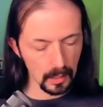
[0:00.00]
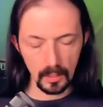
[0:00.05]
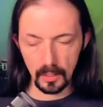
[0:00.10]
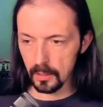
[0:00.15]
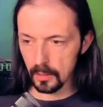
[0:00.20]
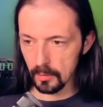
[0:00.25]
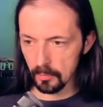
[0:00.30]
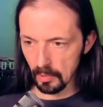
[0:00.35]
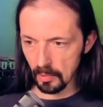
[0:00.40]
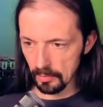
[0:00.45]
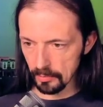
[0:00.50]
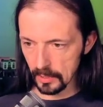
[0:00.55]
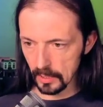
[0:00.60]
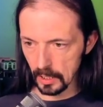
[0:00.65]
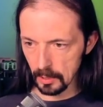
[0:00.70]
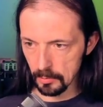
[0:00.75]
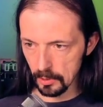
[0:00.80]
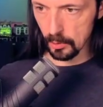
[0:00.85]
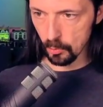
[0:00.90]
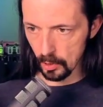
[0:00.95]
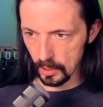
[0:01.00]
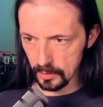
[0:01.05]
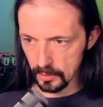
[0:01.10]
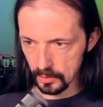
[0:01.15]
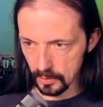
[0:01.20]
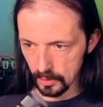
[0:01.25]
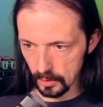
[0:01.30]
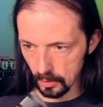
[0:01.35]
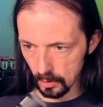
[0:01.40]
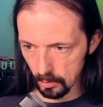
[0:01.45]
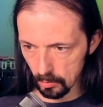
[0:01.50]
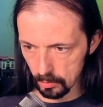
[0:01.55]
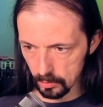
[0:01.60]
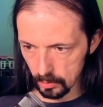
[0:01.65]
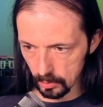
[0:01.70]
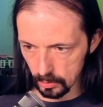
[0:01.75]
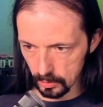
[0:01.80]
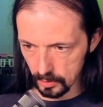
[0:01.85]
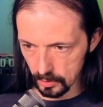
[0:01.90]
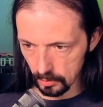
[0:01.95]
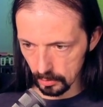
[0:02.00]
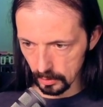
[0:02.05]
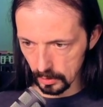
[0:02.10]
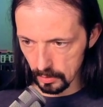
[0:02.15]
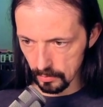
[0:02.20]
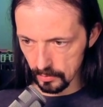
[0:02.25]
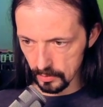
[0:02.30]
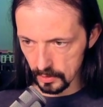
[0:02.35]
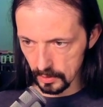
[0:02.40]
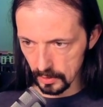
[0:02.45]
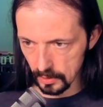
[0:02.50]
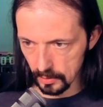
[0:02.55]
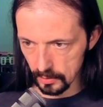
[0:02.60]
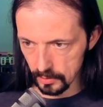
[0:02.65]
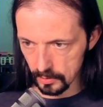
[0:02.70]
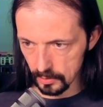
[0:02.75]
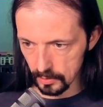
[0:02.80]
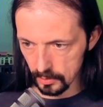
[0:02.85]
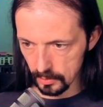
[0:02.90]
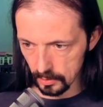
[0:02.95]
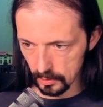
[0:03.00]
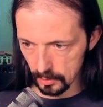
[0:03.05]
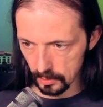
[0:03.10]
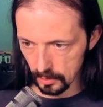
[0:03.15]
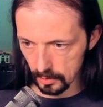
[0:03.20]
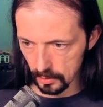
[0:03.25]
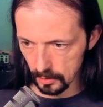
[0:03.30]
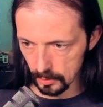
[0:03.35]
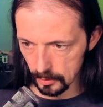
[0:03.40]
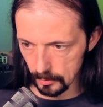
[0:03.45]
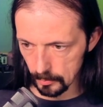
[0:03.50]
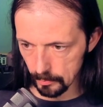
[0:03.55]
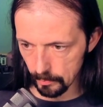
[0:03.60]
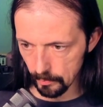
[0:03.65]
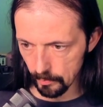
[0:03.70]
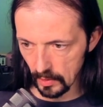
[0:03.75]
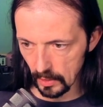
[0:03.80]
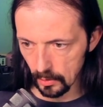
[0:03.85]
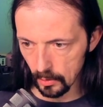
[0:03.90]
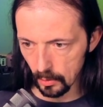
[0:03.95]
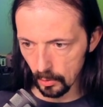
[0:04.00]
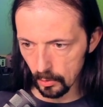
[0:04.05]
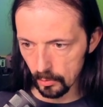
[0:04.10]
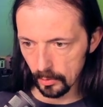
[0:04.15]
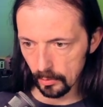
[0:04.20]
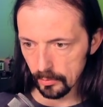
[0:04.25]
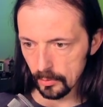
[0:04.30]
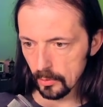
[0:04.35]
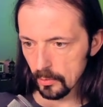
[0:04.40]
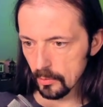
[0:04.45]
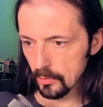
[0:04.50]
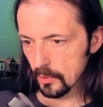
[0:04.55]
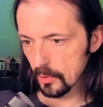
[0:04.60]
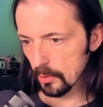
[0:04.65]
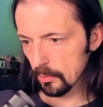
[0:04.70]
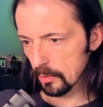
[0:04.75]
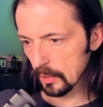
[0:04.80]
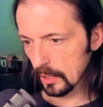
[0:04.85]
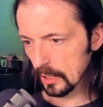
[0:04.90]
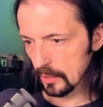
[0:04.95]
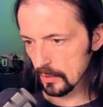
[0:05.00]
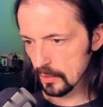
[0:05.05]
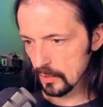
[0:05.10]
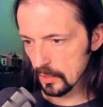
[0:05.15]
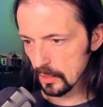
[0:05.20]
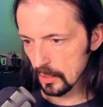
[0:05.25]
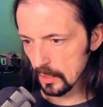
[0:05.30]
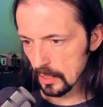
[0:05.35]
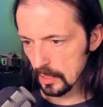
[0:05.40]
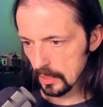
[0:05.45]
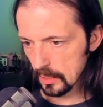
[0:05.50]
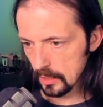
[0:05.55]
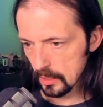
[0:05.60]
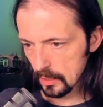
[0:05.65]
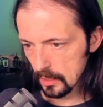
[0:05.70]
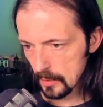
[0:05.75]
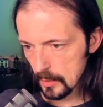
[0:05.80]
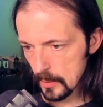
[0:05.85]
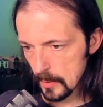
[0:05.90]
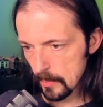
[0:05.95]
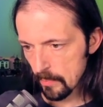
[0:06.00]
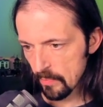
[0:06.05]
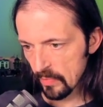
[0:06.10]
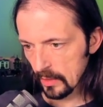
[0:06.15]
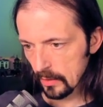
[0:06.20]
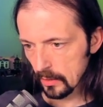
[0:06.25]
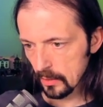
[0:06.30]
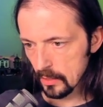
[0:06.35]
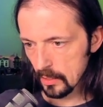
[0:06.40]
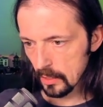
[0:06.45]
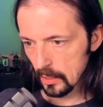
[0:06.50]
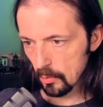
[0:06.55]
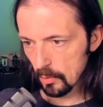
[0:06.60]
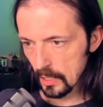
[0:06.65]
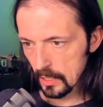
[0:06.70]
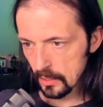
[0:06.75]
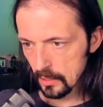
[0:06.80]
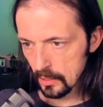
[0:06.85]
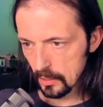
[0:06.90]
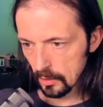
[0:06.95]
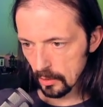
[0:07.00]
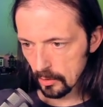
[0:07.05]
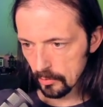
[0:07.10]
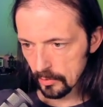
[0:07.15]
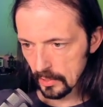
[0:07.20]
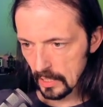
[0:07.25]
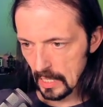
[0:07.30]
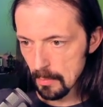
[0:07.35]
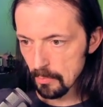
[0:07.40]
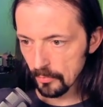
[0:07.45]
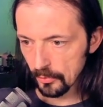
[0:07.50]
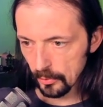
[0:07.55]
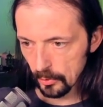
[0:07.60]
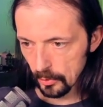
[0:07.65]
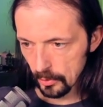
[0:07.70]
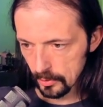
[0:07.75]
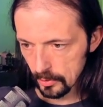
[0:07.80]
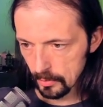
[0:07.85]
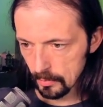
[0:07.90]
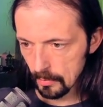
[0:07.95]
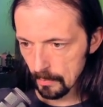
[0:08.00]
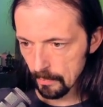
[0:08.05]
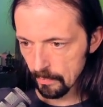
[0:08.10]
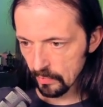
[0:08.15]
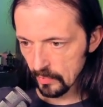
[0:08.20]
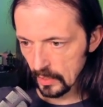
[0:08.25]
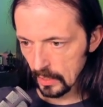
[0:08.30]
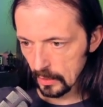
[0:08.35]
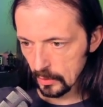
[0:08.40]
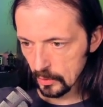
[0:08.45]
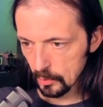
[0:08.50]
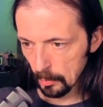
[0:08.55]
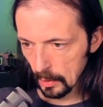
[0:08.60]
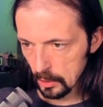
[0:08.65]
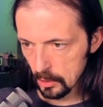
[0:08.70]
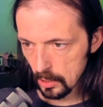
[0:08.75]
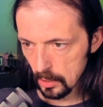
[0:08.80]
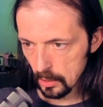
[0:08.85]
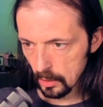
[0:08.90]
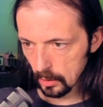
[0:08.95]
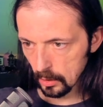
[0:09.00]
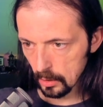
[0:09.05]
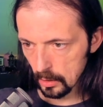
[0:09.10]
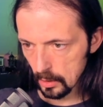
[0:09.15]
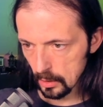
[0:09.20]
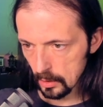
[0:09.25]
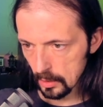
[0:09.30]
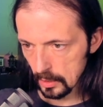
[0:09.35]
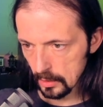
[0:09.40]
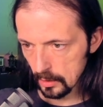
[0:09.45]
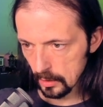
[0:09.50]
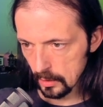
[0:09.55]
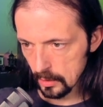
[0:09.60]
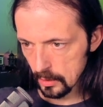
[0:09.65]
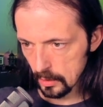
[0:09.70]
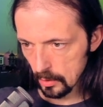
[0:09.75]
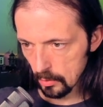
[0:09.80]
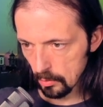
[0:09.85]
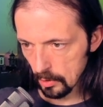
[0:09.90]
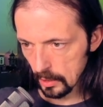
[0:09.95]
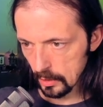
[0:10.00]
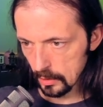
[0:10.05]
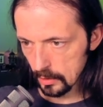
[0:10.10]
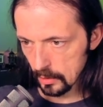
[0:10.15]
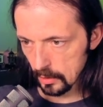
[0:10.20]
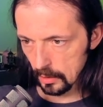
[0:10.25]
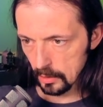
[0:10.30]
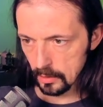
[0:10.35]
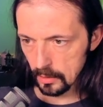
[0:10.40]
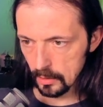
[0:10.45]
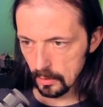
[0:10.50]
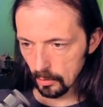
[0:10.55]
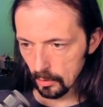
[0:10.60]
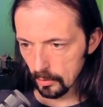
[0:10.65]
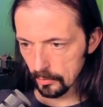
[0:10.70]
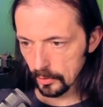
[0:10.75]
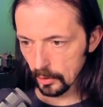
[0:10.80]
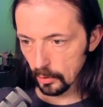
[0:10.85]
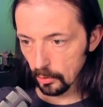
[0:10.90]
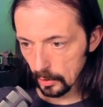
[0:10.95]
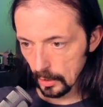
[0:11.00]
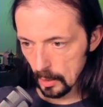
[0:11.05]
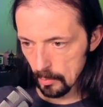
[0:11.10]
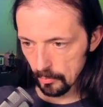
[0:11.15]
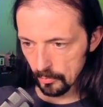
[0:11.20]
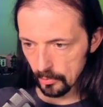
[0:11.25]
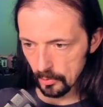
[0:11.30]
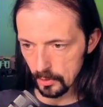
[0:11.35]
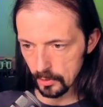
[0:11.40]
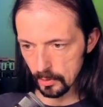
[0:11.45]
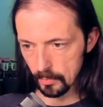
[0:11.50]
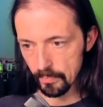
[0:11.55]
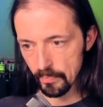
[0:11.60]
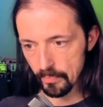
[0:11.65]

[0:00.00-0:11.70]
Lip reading: Every time it runs, it also gives us an overview. So we can see that the generation of the AMP version takes much longer than the generation of the non-AMP version,